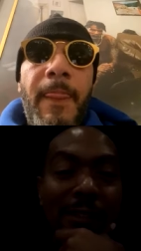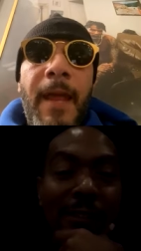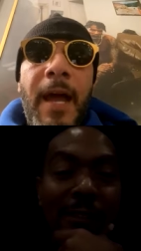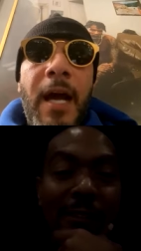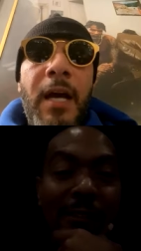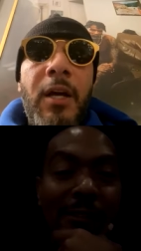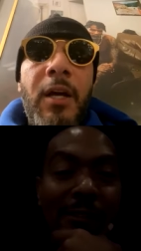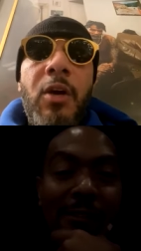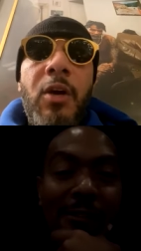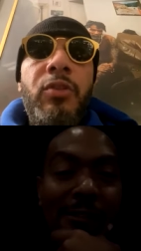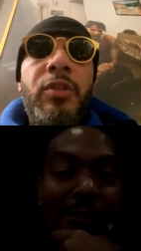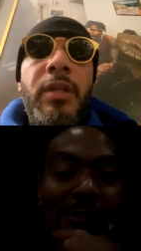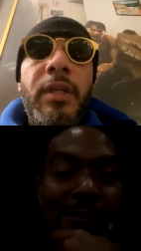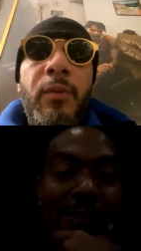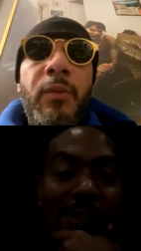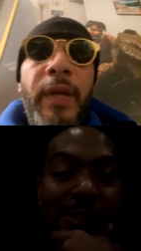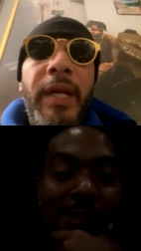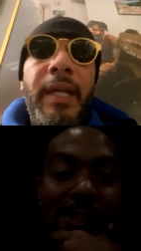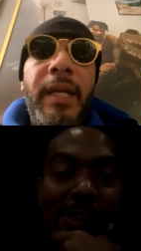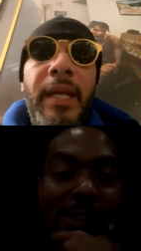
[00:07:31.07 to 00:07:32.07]
Our coaching,
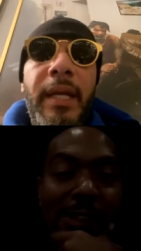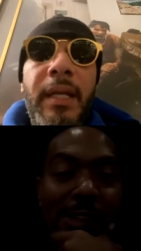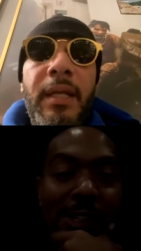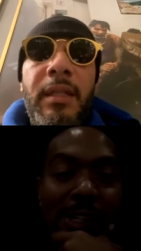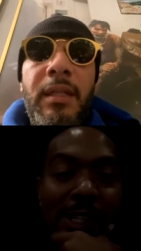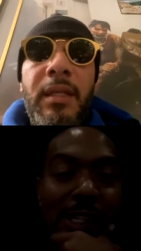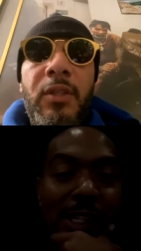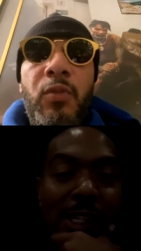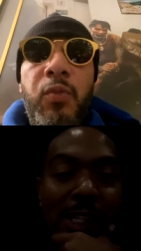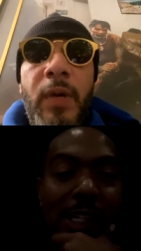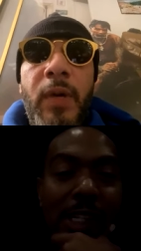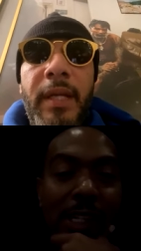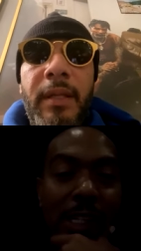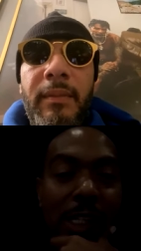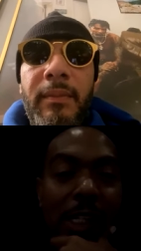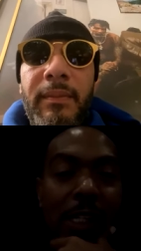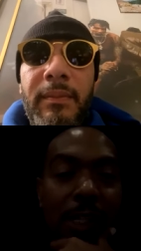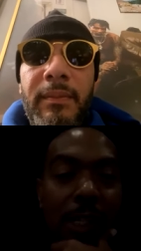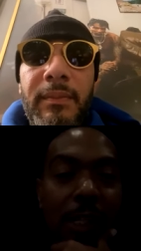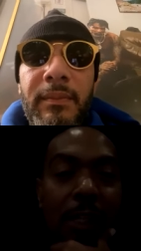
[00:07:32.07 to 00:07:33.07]
we needed this win.
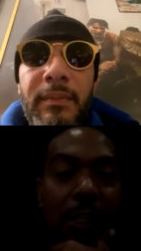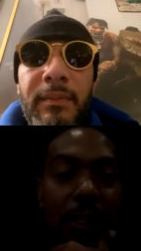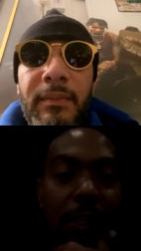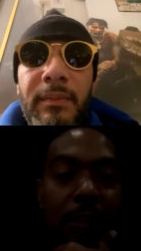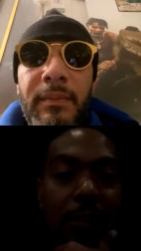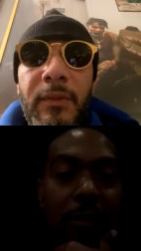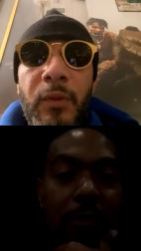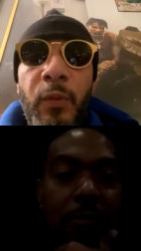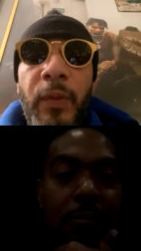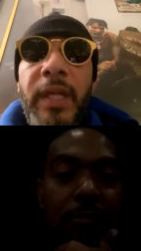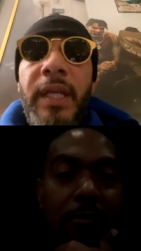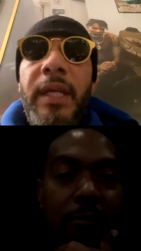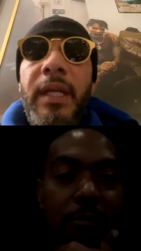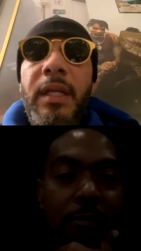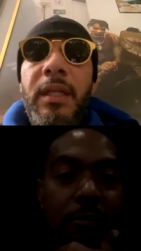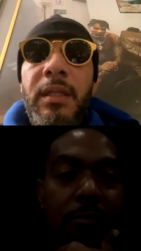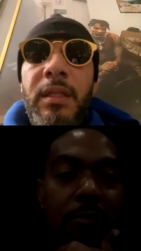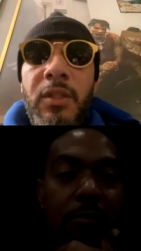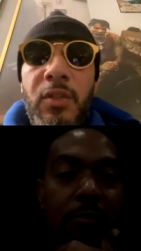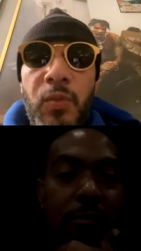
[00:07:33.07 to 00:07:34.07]
We
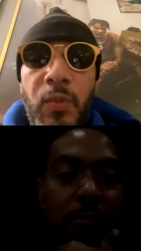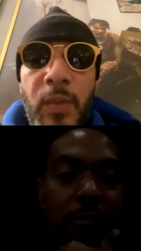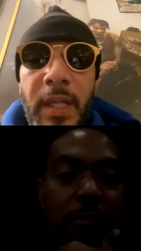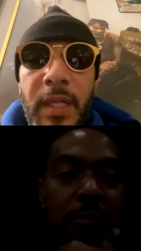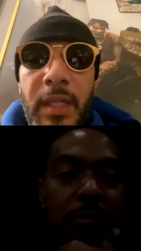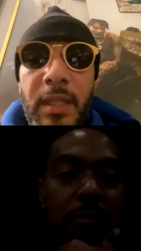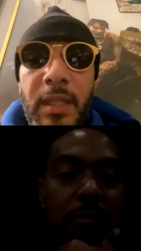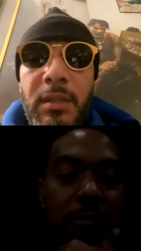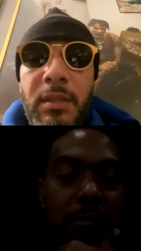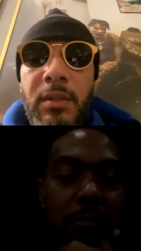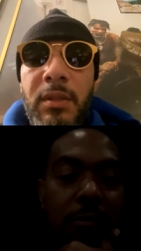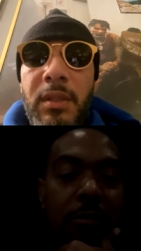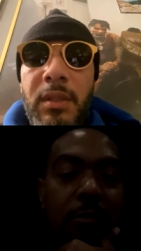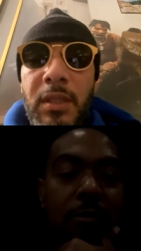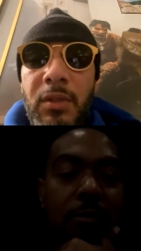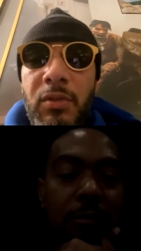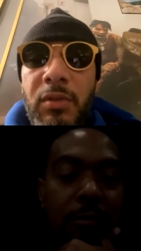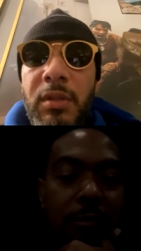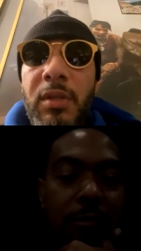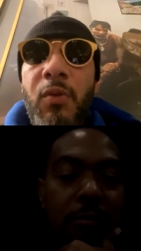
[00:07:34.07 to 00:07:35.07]
needed this win. This was,
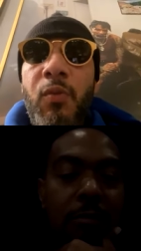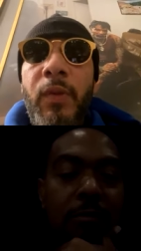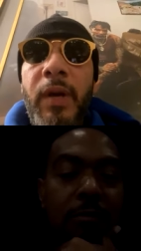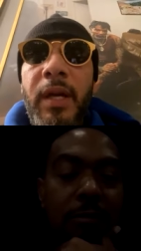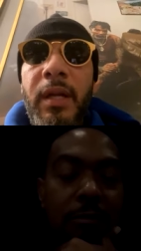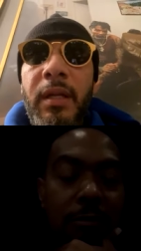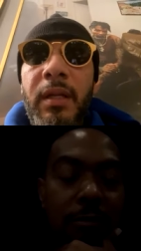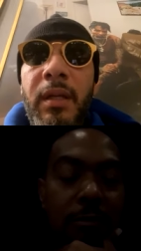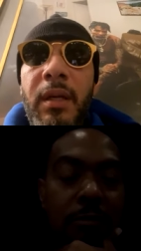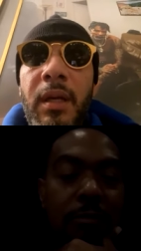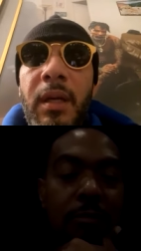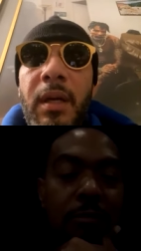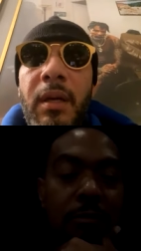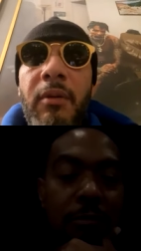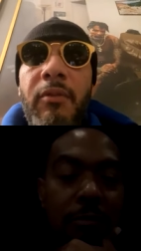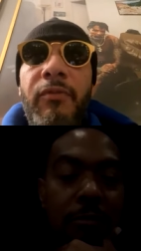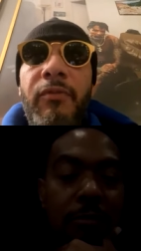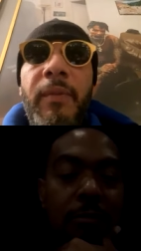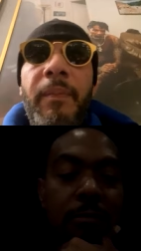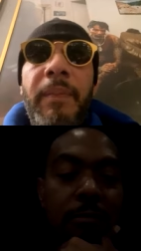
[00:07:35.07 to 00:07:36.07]
this was a win
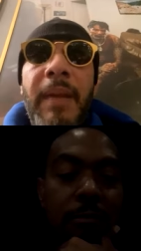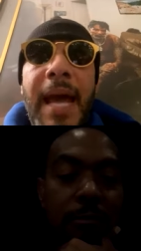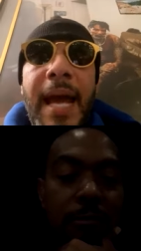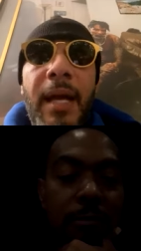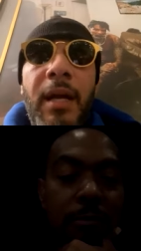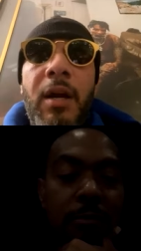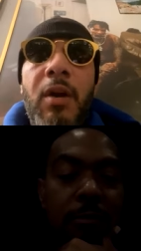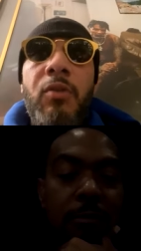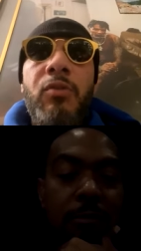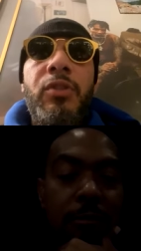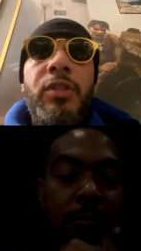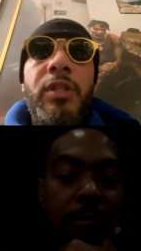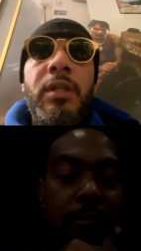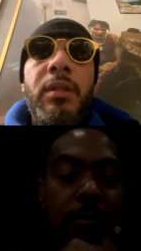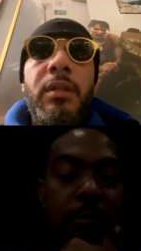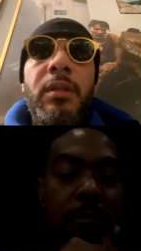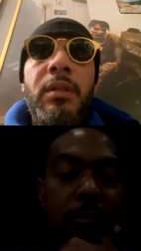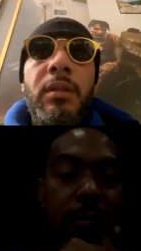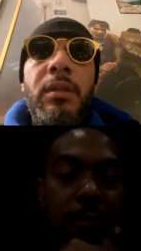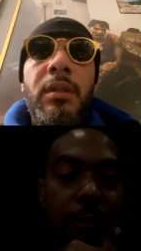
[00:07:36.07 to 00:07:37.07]
for Black culture.
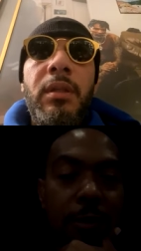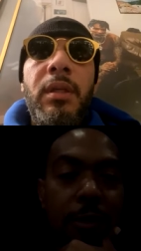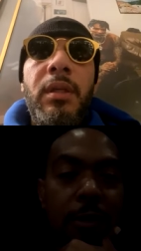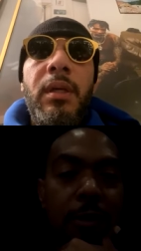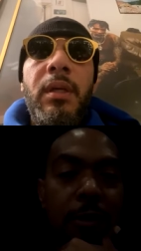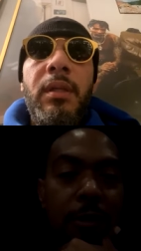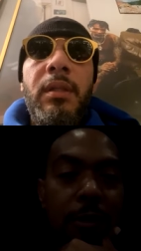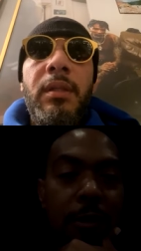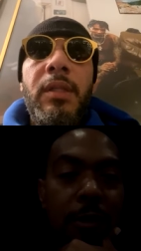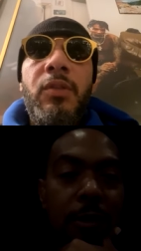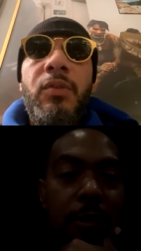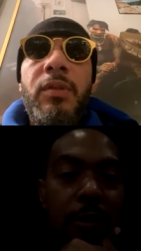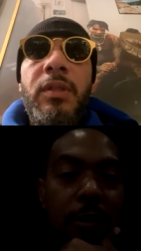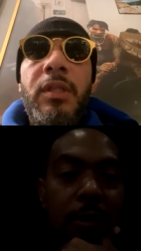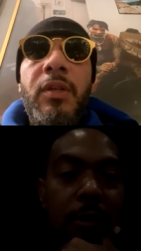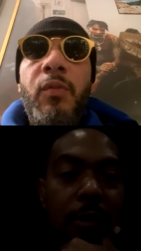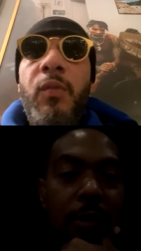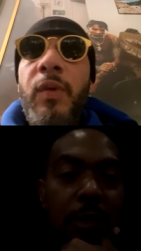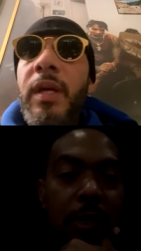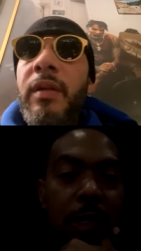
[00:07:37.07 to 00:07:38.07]
This was
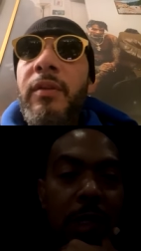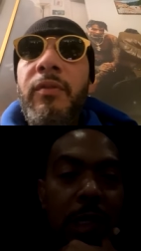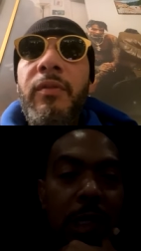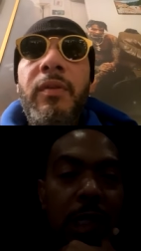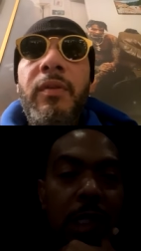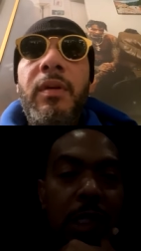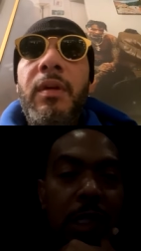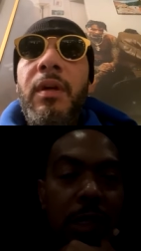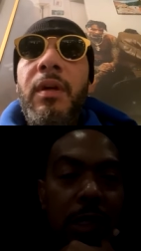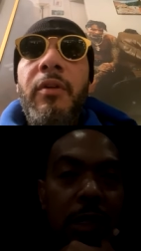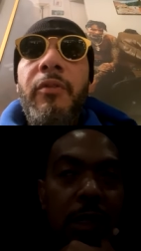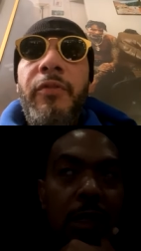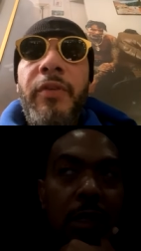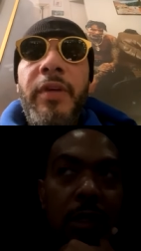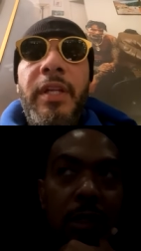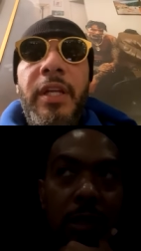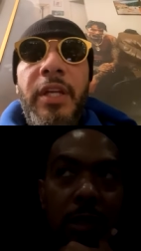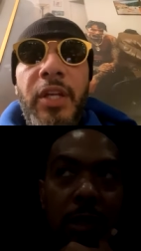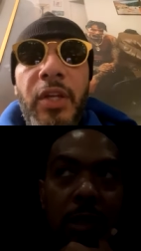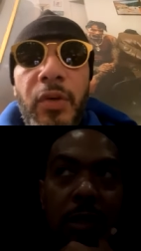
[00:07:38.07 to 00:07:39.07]
a win for
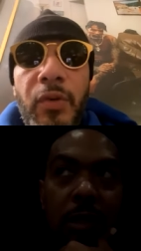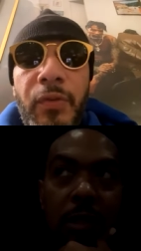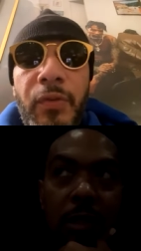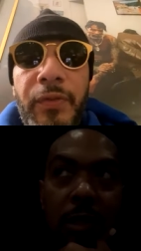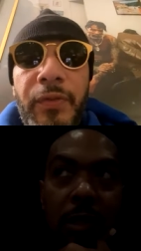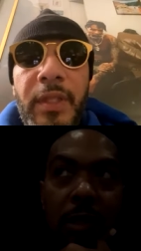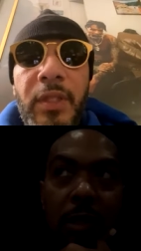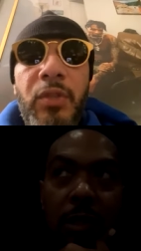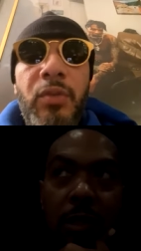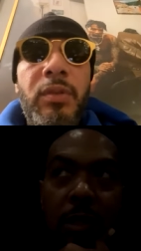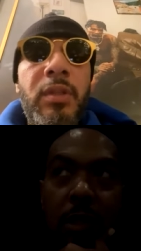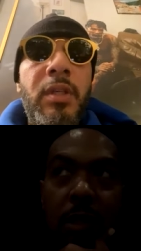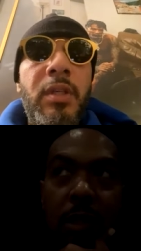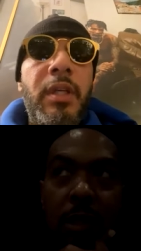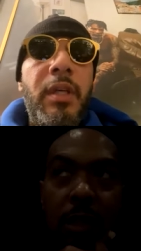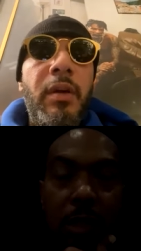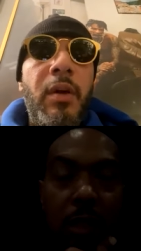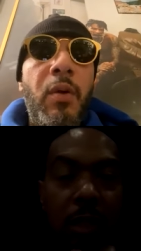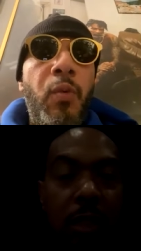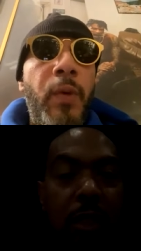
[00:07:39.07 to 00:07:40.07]
the youth. This was a,
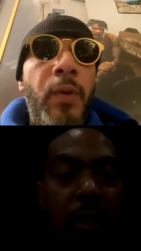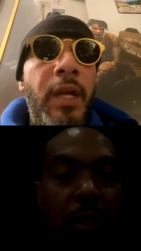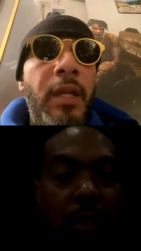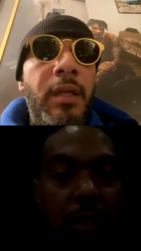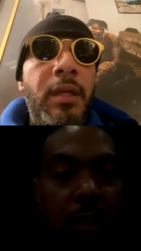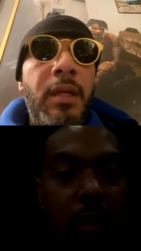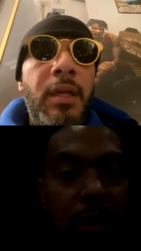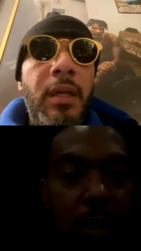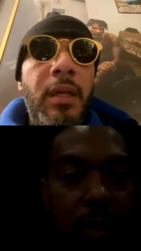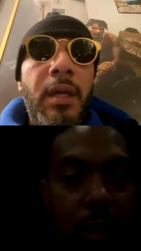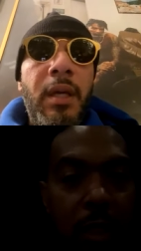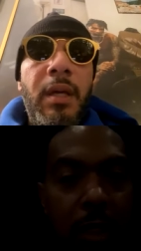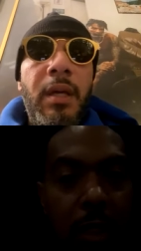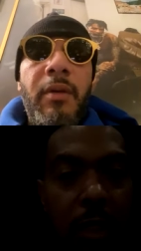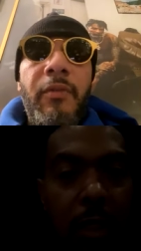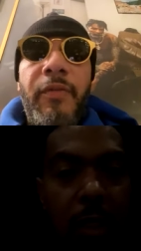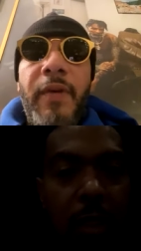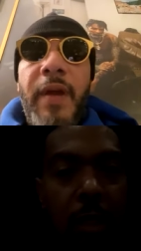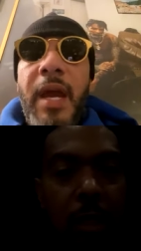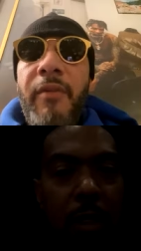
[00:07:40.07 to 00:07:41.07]
a win
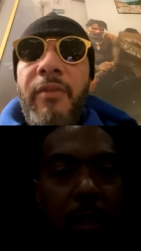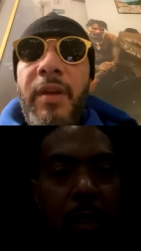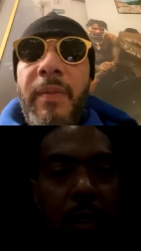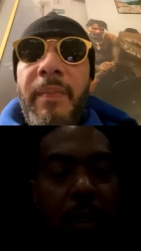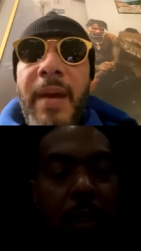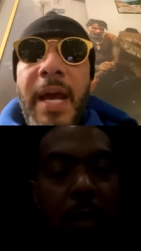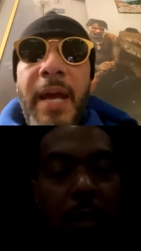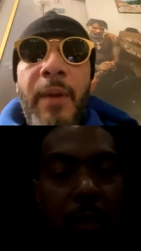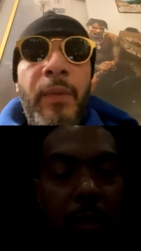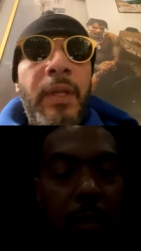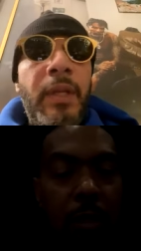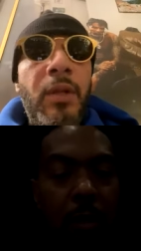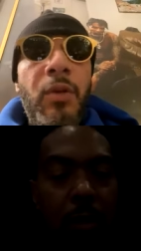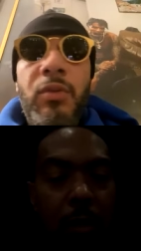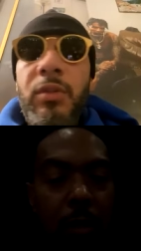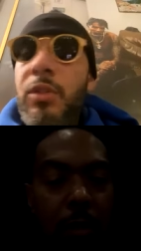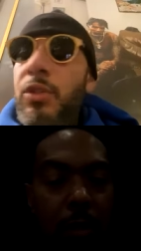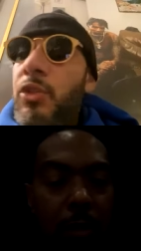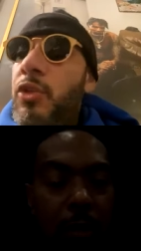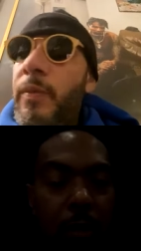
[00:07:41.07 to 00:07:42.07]
for everybody. We
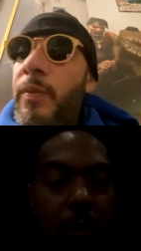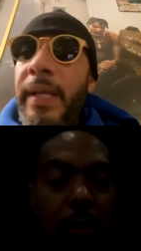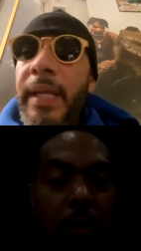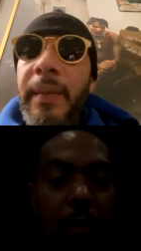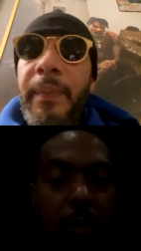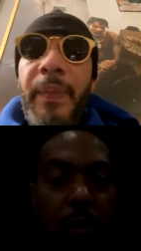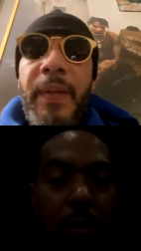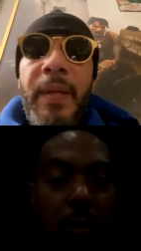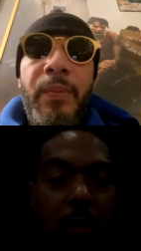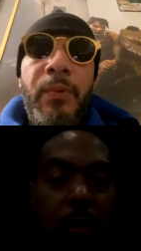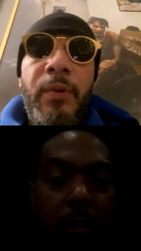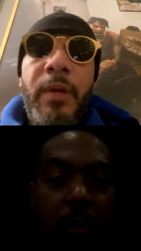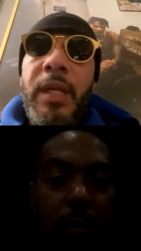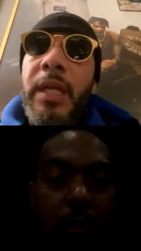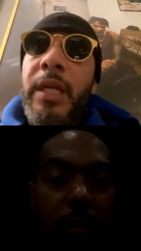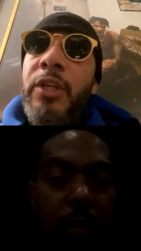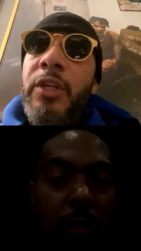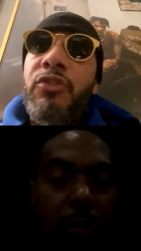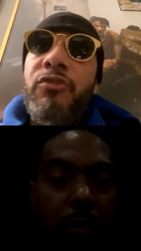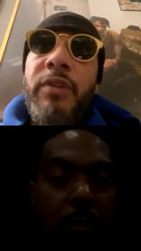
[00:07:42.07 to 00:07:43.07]
losing too many people in
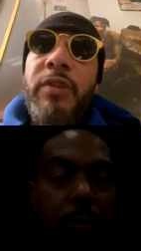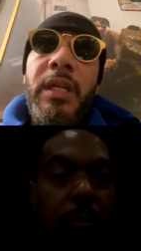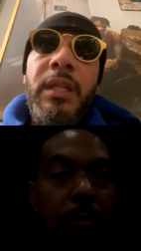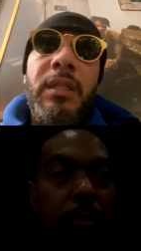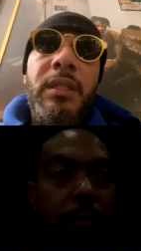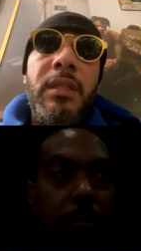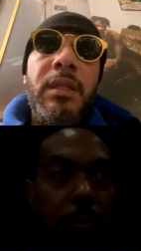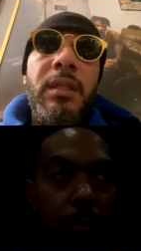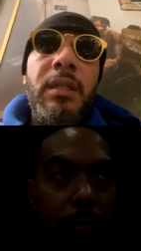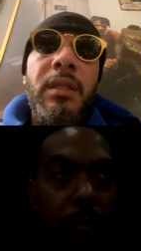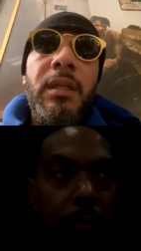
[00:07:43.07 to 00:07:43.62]
these streets.